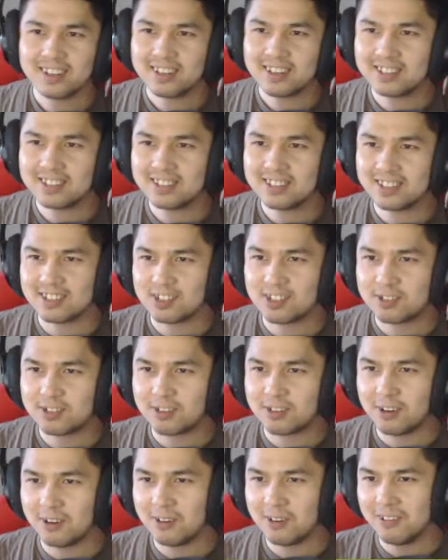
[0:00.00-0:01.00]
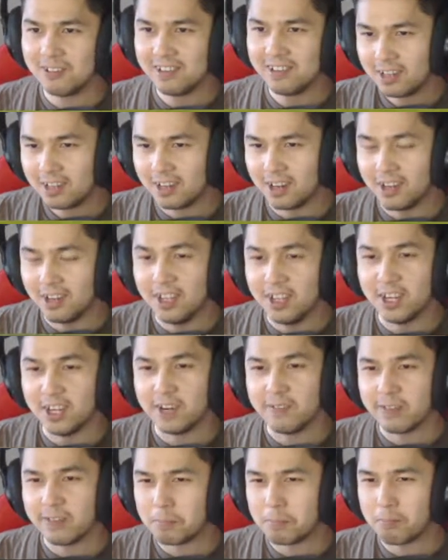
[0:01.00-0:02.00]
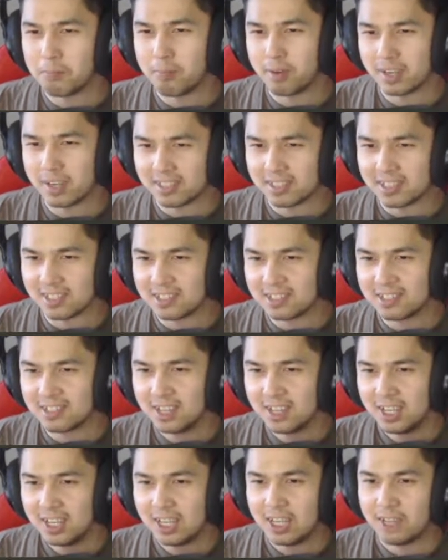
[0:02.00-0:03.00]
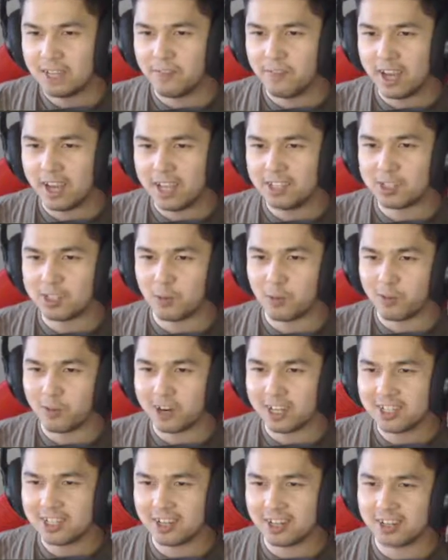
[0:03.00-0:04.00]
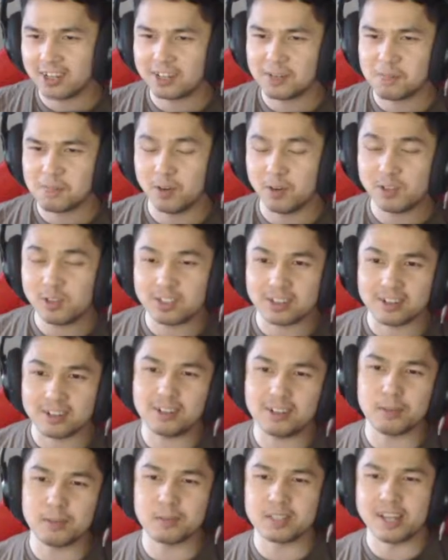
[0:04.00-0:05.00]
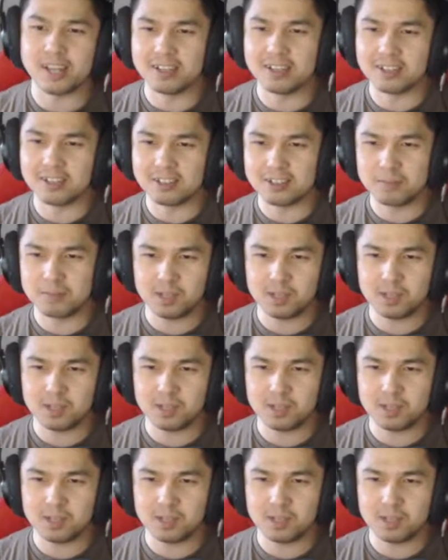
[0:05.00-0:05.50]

He's a troll. Unnerving presence. Evades arrest under most circumstances.